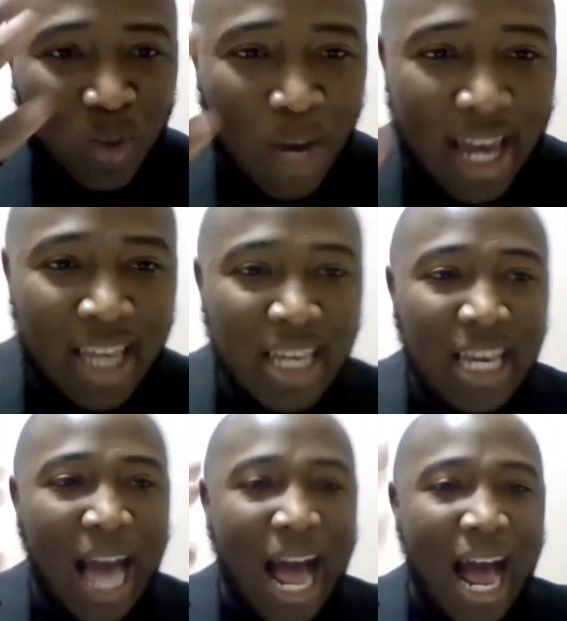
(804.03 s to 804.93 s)
where
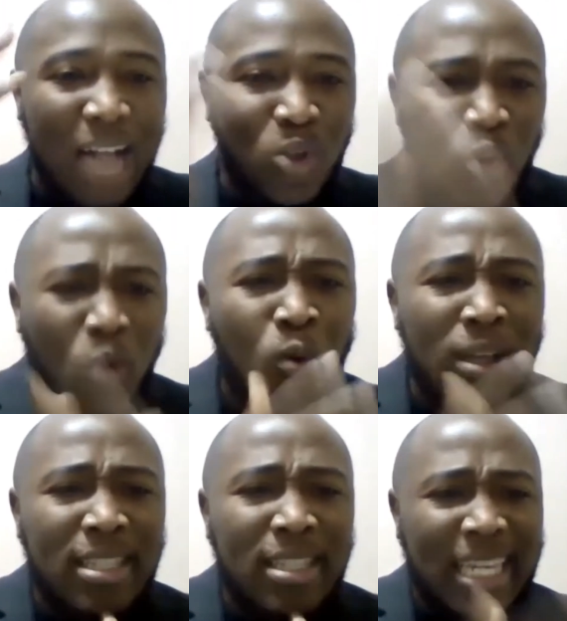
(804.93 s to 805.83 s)
I, I don't
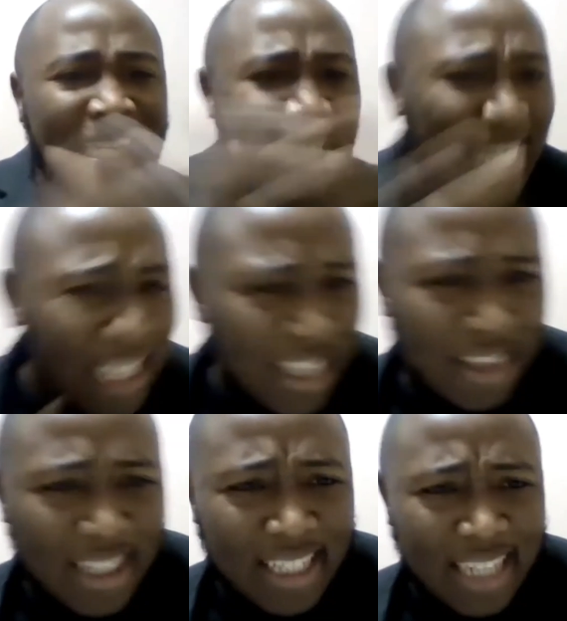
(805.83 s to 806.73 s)
want to kill
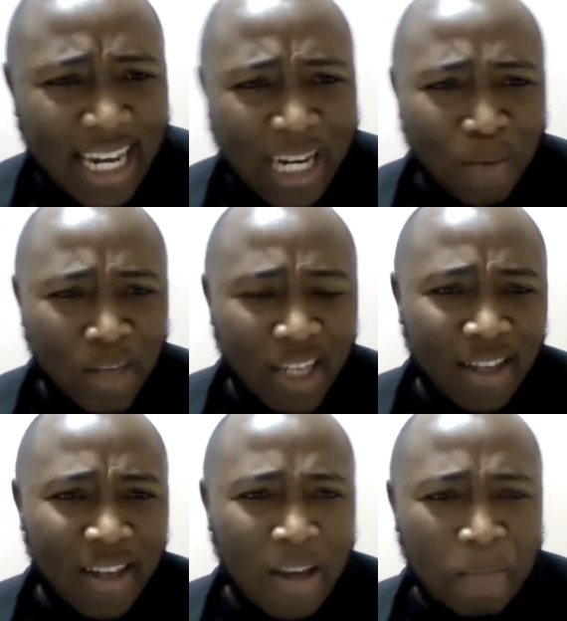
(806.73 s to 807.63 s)
this enemy,
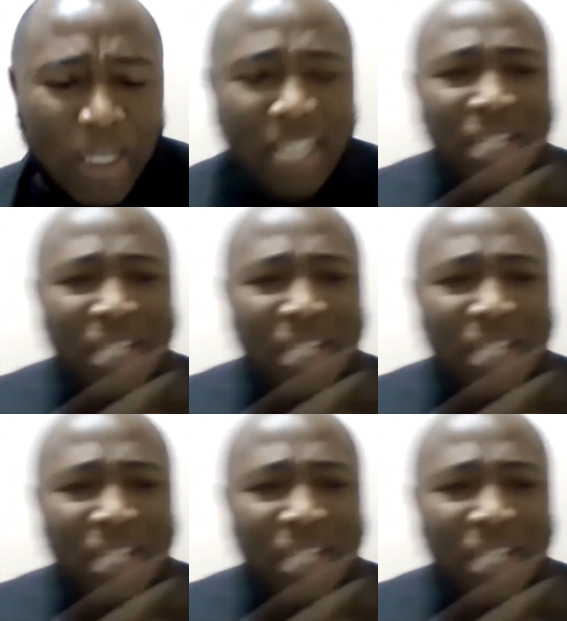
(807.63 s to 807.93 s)
because